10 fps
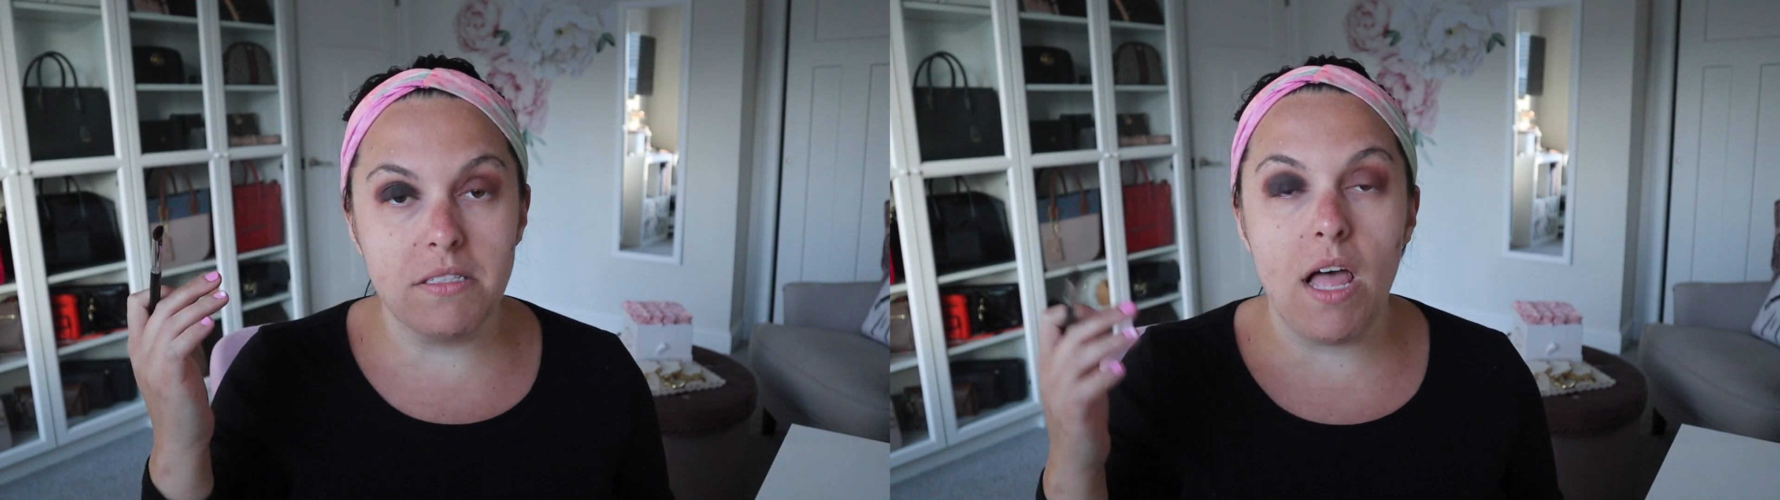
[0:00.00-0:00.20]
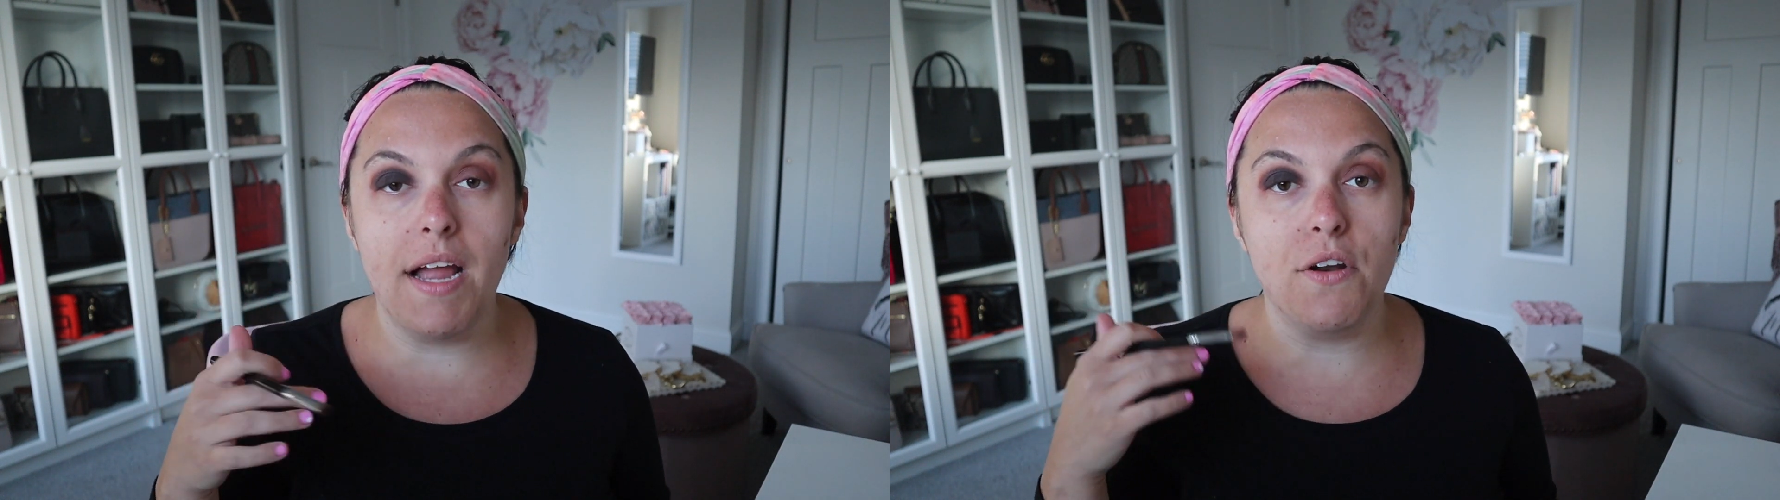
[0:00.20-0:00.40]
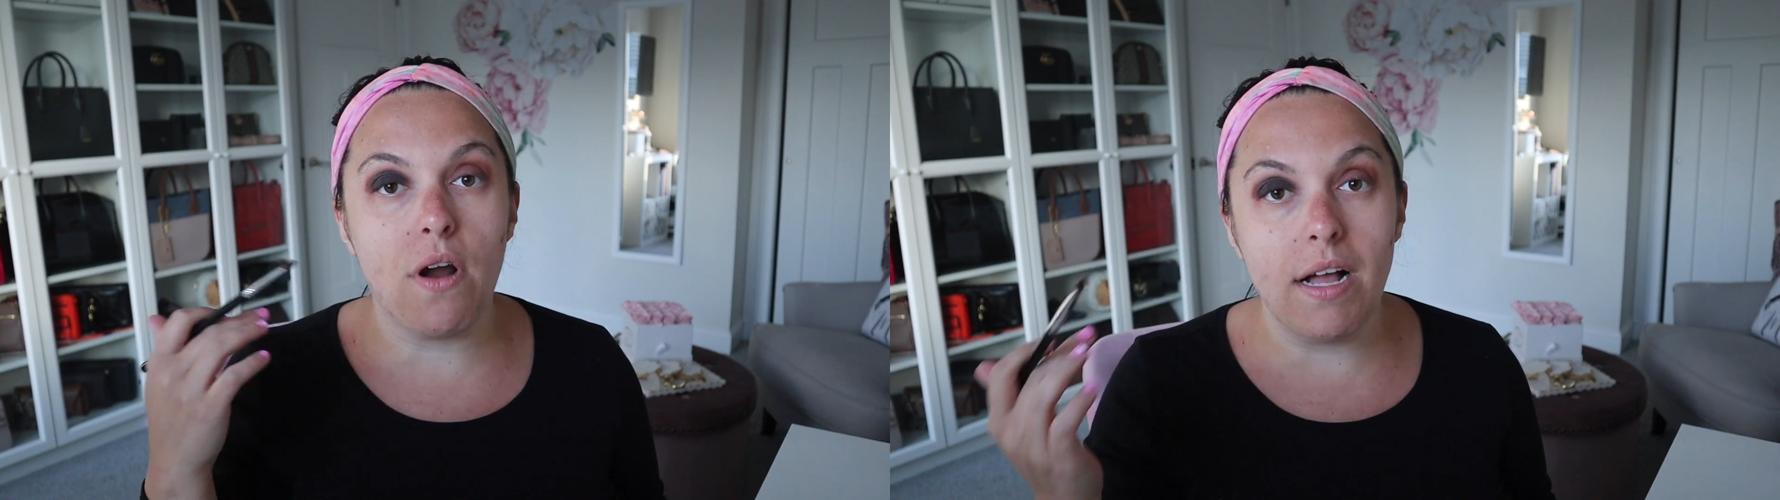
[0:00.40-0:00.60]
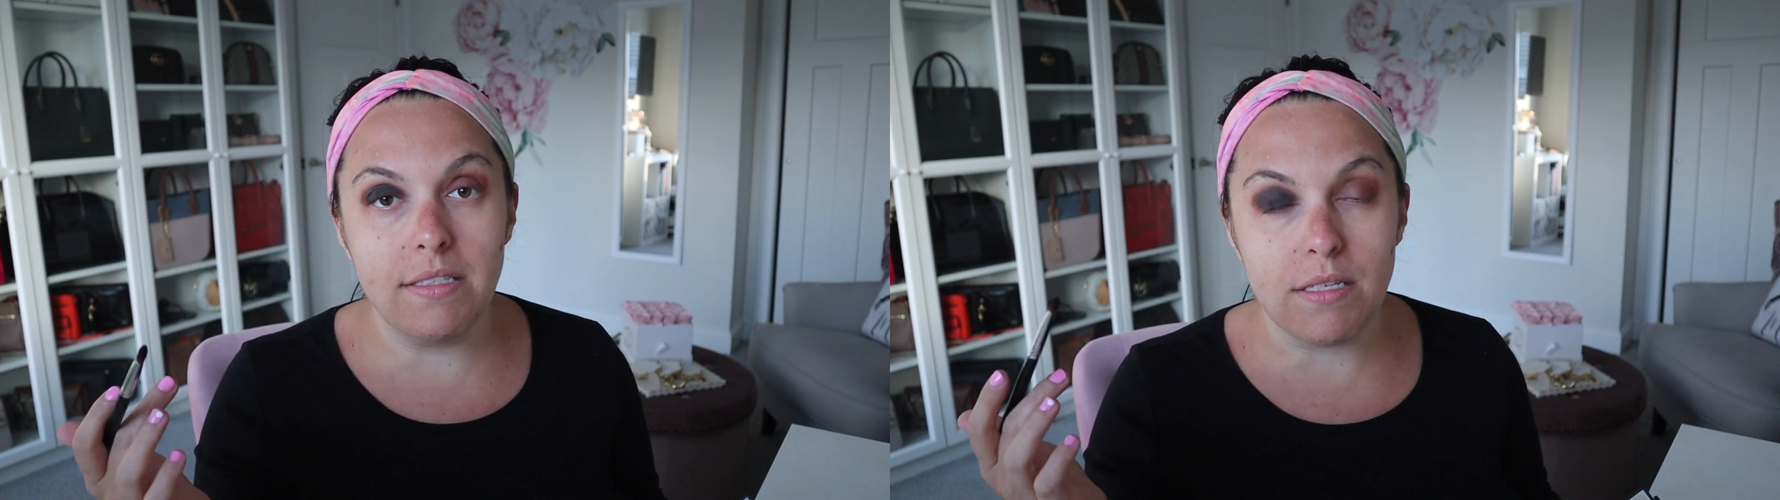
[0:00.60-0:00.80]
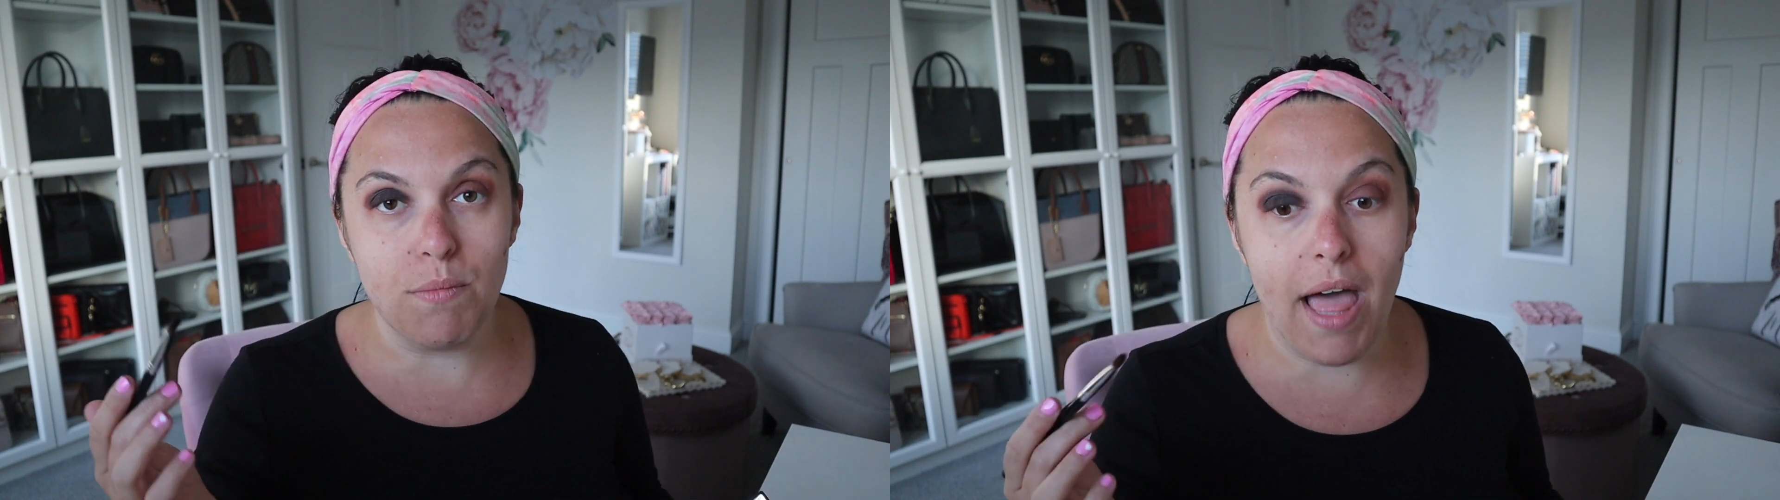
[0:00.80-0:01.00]
liner on,
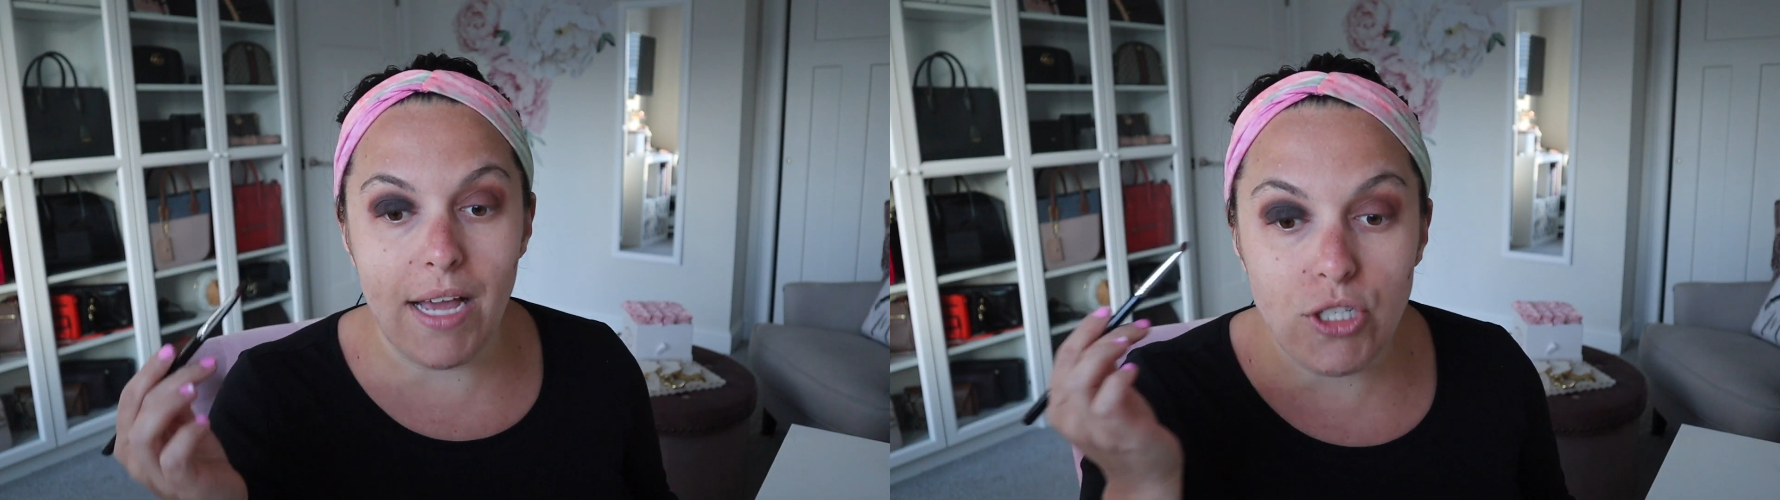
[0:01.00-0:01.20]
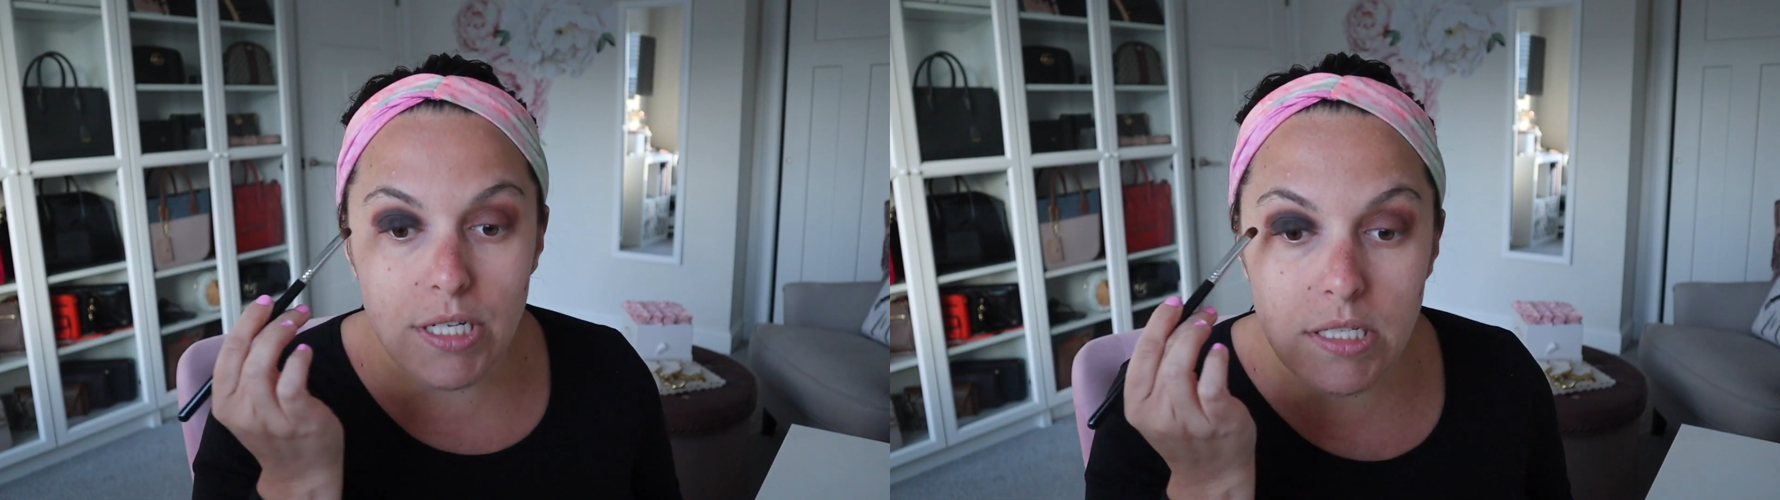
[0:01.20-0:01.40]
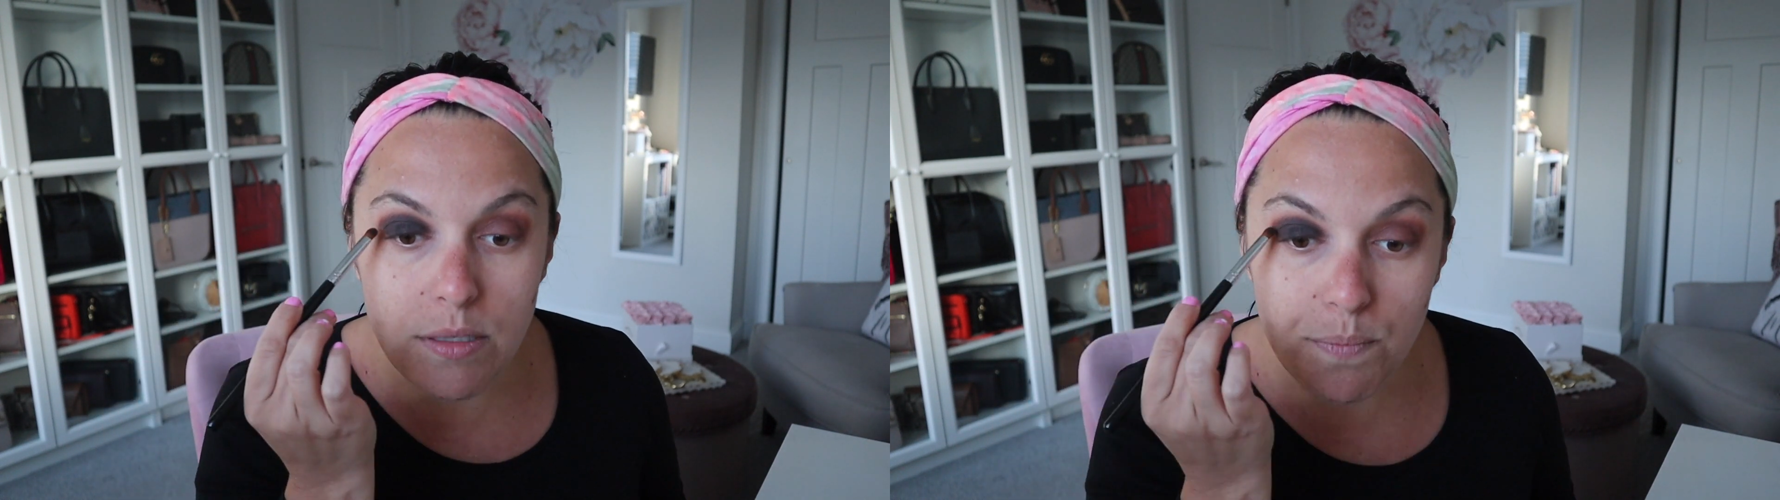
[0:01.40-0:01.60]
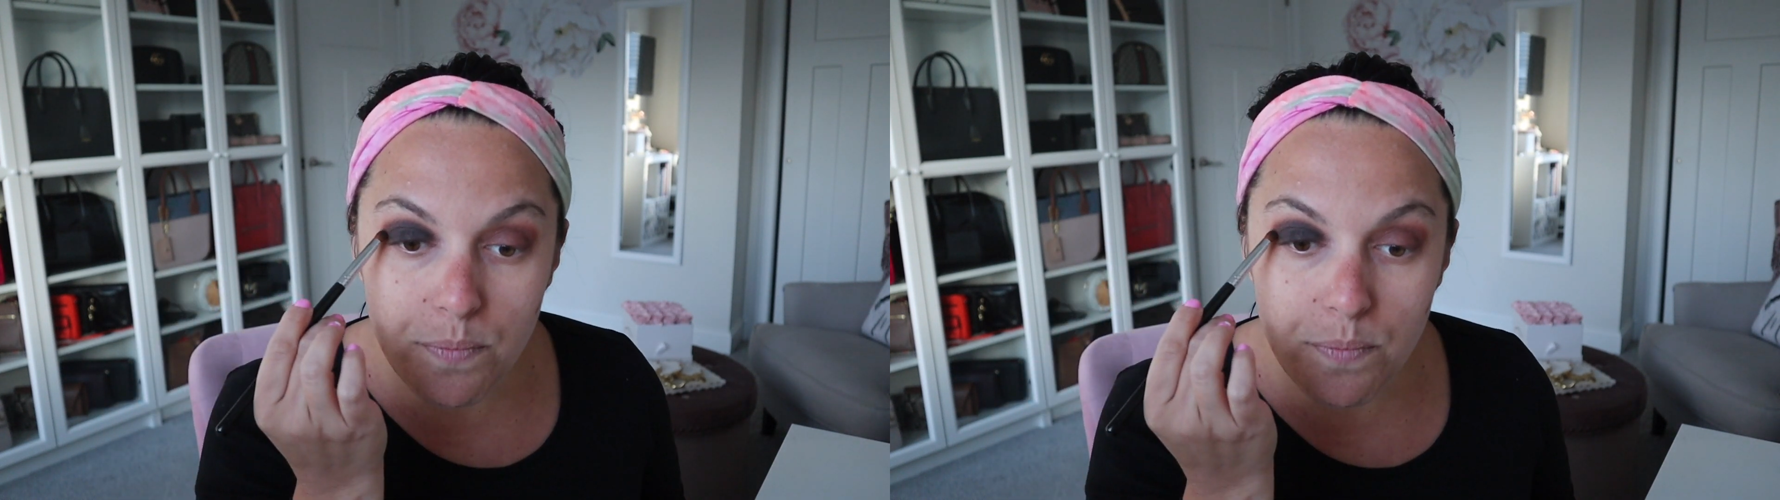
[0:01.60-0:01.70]
some lashes.